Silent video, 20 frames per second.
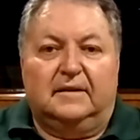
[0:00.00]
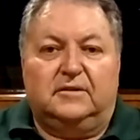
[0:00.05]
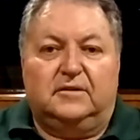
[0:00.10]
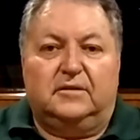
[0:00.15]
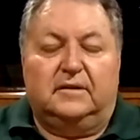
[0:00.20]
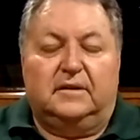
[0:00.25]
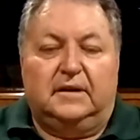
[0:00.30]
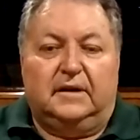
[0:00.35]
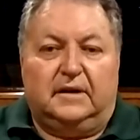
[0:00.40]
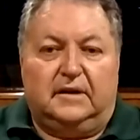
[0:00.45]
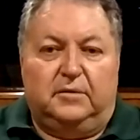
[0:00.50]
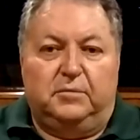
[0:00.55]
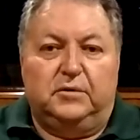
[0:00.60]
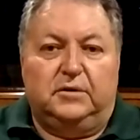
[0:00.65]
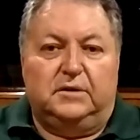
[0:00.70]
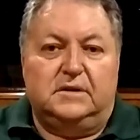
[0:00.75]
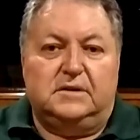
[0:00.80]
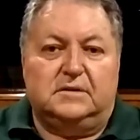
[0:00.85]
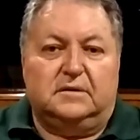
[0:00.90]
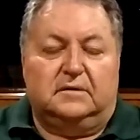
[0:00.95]
to their
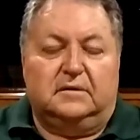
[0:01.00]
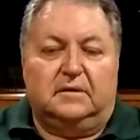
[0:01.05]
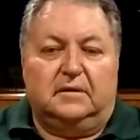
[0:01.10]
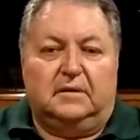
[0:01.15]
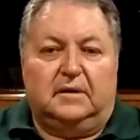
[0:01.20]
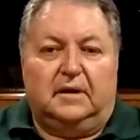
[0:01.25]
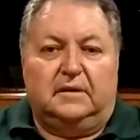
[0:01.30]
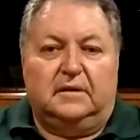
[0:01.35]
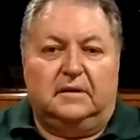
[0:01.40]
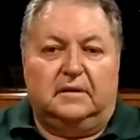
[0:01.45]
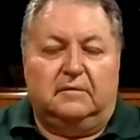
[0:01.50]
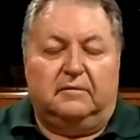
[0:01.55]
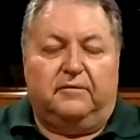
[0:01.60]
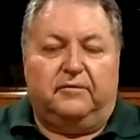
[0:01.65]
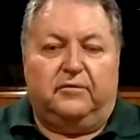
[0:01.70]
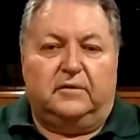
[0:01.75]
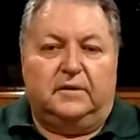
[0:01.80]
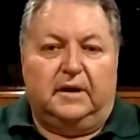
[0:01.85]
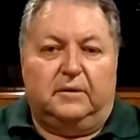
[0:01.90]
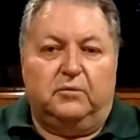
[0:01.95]
communities and the
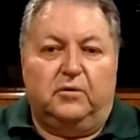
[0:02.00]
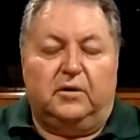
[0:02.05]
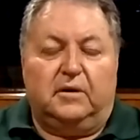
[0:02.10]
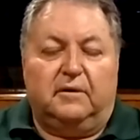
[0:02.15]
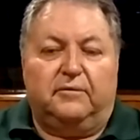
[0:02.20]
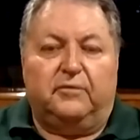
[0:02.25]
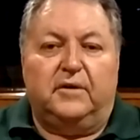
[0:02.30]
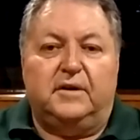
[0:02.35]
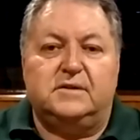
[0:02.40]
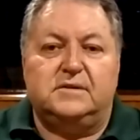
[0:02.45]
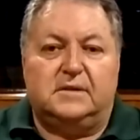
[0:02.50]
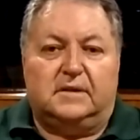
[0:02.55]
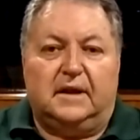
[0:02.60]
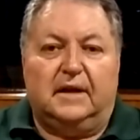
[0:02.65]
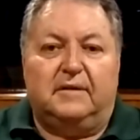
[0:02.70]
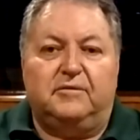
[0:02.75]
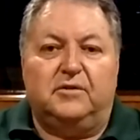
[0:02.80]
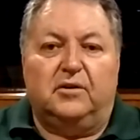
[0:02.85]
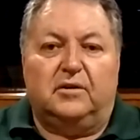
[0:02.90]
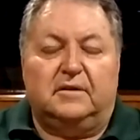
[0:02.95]
network of friends that
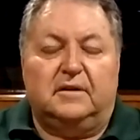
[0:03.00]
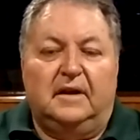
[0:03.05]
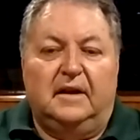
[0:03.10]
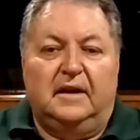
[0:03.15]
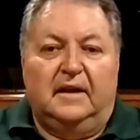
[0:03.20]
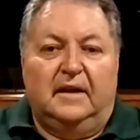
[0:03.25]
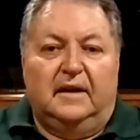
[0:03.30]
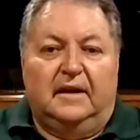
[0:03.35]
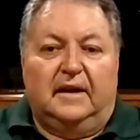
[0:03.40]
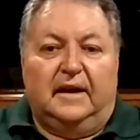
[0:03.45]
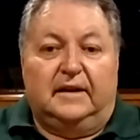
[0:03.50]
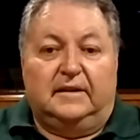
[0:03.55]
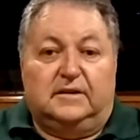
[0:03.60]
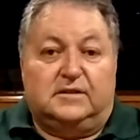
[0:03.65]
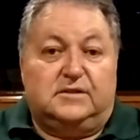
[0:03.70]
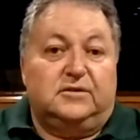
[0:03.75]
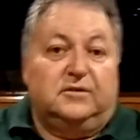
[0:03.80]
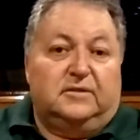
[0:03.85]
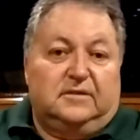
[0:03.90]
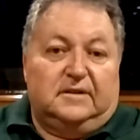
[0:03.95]
they've got.
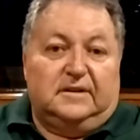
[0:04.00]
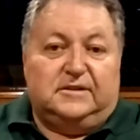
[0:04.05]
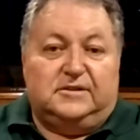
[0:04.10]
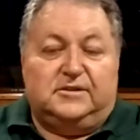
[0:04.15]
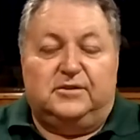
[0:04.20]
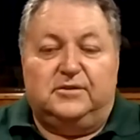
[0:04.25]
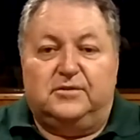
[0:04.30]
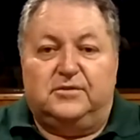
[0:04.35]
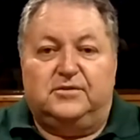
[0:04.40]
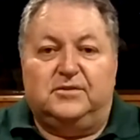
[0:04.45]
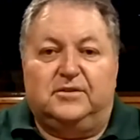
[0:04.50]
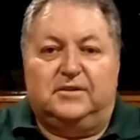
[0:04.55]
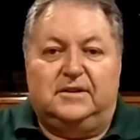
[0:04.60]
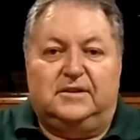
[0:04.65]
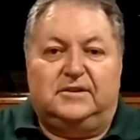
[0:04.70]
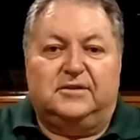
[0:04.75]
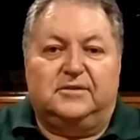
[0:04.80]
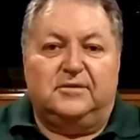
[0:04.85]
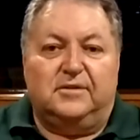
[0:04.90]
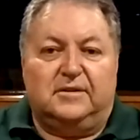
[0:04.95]
And certainly to you,
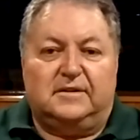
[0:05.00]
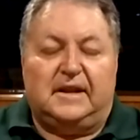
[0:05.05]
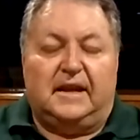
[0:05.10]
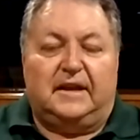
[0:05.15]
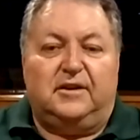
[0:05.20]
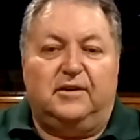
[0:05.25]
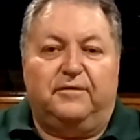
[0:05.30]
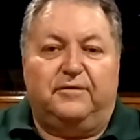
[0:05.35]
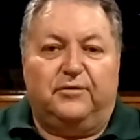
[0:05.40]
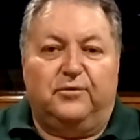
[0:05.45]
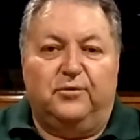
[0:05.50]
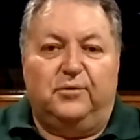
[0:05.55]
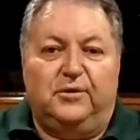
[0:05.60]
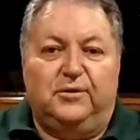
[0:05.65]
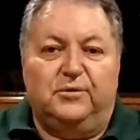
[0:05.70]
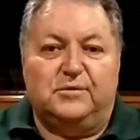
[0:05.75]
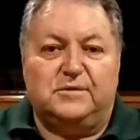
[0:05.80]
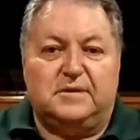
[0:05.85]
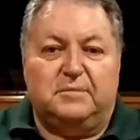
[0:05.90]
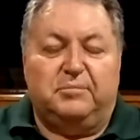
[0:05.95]
Judy, too. Thank you for all
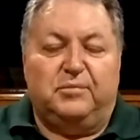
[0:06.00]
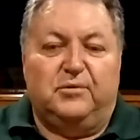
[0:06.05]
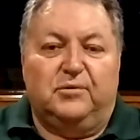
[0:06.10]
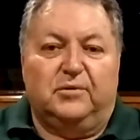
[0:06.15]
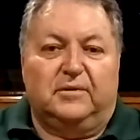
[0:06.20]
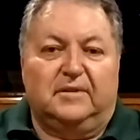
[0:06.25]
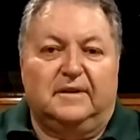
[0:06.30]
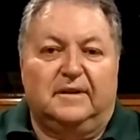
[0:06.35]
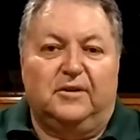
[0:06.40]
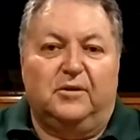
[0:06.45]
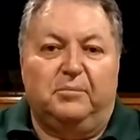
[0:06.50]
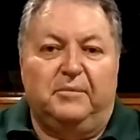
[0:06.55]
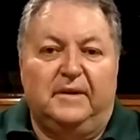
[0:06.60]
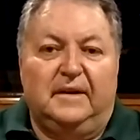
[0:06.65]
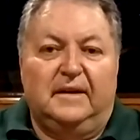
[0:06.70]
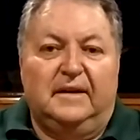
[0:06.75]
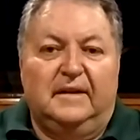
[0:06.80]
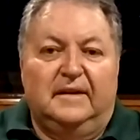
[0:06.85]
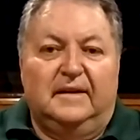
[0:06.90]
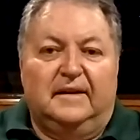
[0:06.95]
your support and help.
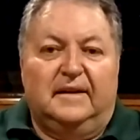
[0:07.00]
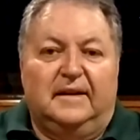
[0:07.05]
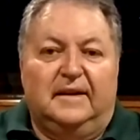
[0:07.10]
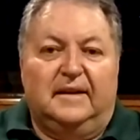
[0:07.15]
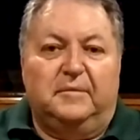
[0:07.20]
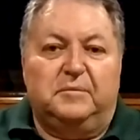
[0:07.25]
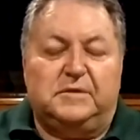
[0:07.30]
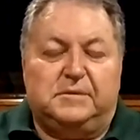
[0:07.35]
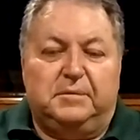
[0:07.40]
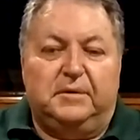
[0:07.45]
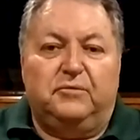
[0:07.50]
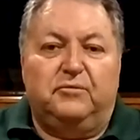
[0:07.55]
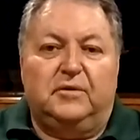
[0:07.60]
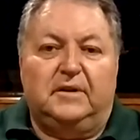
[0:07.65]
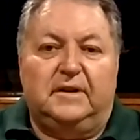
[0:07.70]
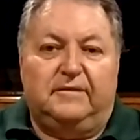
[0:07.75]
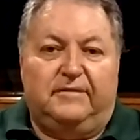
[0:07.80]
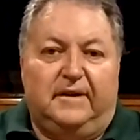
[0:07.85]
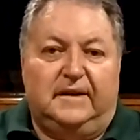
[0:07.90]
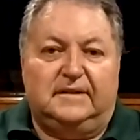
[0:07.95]
It's been
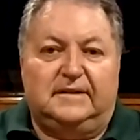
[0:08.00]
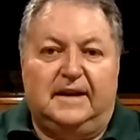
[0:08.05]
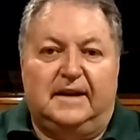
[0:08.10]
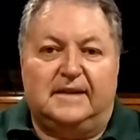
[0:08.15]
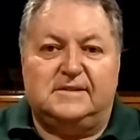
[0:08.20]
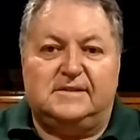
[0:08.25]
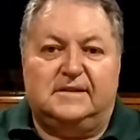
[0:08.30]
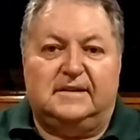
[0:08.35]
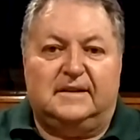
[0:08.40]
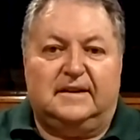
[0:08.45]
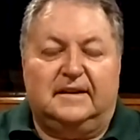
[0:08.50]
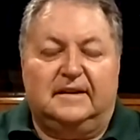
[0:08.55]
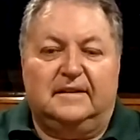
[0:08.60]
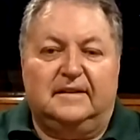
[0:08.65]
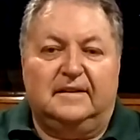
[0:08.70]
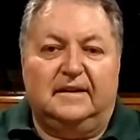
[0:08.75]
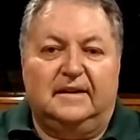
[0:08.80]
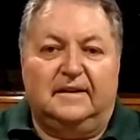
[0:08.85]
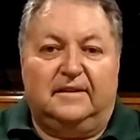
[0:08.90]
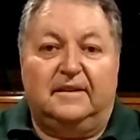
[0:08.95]
really fantastic,
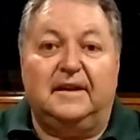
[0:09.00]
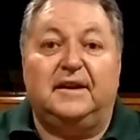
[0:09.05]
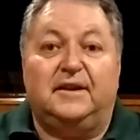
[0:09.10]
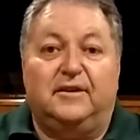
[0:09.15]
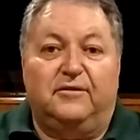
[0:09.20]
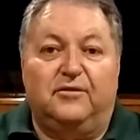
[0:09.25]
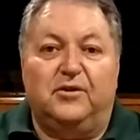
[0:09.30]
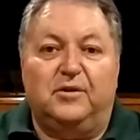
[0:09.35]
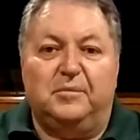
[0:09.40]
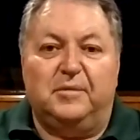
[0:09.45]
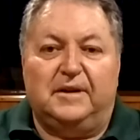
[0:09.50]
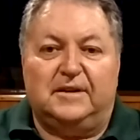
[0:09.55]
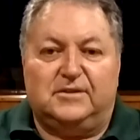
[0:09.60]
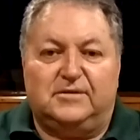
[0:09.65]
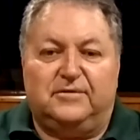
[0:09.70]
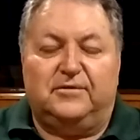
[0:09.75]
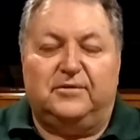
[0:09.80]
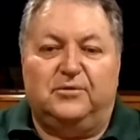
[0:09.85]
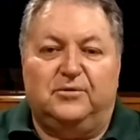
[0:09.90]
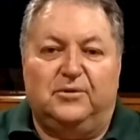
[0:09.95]
and thank you very
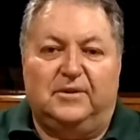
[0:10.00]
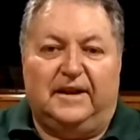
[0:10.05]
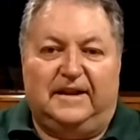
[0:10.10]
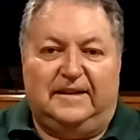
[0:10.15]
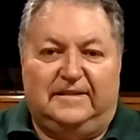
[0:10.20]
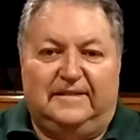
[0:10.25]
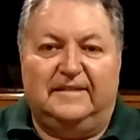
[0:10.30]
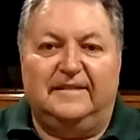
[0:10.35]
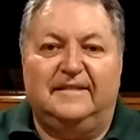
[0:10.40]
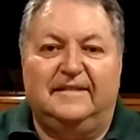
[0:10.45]
much for all that.